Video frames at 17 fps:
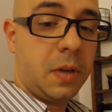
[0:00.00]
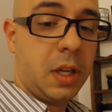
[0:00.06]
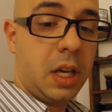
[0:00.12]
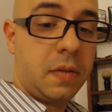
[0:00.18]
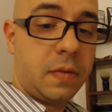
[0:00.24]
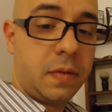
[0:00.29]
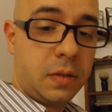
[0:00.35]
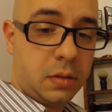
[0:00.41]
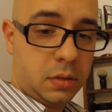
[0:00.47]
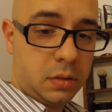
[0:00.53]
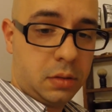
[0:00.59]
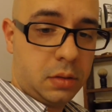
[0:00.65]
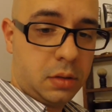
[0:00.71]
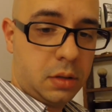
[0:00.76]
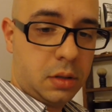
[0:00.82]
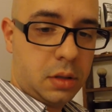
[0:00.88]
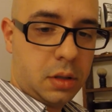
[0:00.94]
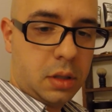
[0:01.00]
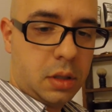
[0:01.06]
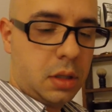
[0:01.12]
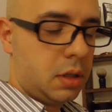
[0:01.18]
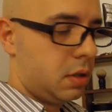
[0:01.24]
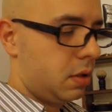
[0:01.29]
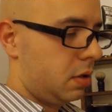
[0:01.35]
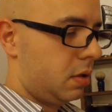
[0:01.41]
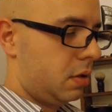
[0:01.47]
Fluff,
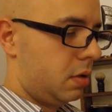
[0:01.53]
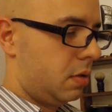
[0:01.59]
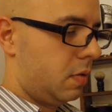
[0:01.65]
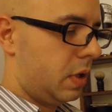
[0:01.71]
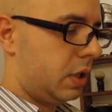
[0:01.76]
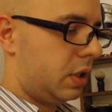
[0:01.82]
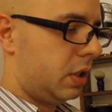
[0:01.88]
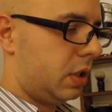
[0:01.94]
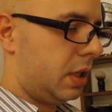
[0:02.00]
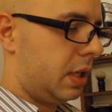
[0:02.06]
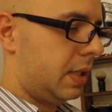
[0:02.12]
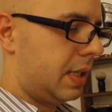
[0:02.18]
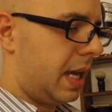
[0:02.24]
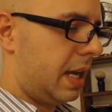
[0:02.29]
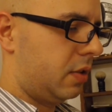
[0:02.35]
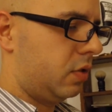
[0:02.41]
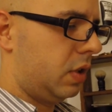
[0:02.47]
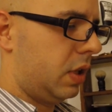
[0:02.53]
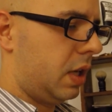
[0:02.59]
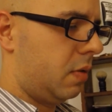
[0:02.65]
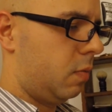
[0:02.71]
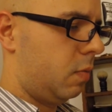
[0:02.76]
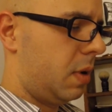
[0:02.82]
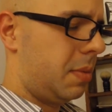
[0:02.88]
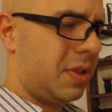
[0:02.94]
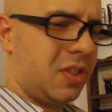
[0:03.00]
which is actually a
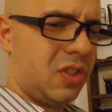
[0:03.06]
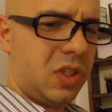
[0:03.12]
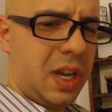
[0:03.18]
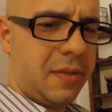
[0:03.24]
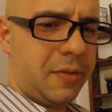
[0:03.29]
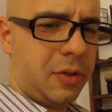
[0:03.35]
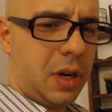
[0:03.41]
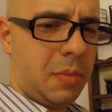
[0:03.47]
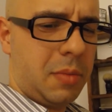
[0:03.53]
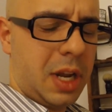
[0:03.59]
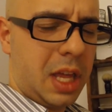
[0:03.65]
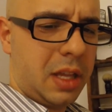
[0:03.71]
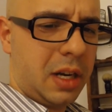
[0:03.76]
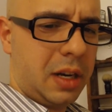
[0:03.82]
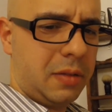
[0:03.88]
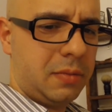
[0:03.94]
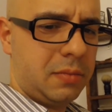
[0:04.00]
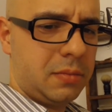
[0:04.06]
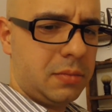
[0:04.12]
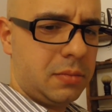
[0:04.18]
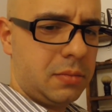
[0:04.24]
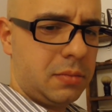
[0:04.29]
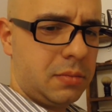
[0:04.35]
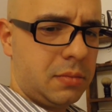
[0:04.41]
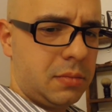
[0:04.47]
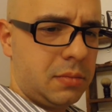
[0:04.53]
women's shave cream now that I
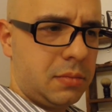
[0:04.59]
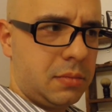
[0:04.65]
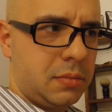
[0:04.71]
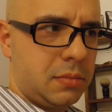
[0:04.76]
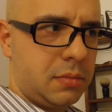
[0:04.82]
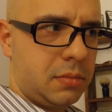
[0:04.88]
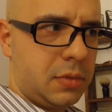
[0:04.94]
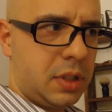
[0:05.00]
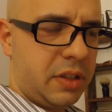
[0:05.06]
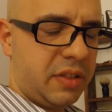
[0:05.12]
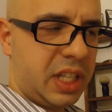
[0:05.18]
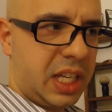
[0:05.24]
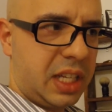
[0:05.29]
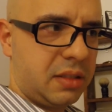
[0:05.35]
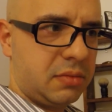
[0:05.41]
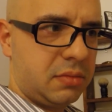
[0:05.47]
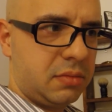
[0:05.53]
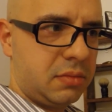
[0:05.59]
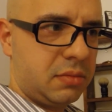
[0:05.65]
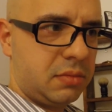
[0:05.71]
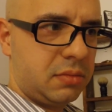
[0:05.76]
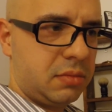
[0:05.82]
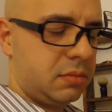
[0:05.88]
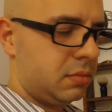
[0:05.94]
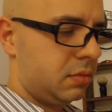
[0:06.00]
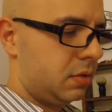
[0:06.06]
know that.
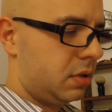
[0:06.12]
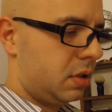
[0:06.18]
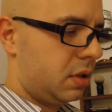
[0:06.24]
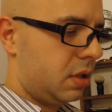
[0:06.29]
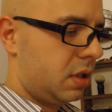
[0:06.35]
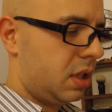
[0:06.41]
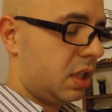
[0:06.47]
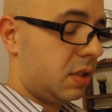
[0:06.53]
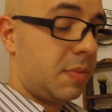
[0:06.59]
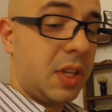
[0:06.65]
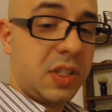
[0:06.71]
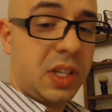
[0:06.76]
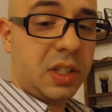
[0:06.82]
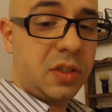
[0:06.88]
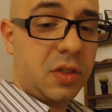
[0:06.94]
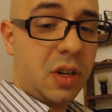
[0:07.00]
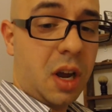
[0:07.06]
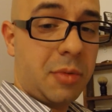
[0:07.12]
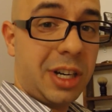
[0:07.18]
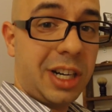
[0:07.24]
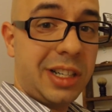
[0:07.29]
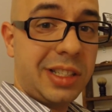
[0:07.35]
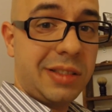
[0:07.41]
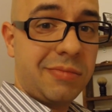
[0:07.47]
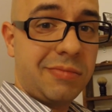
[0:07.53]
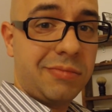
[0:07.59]
Smells like
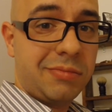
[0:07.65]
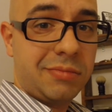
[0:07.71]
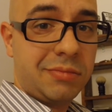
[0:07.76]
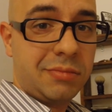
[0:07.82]
strawberries.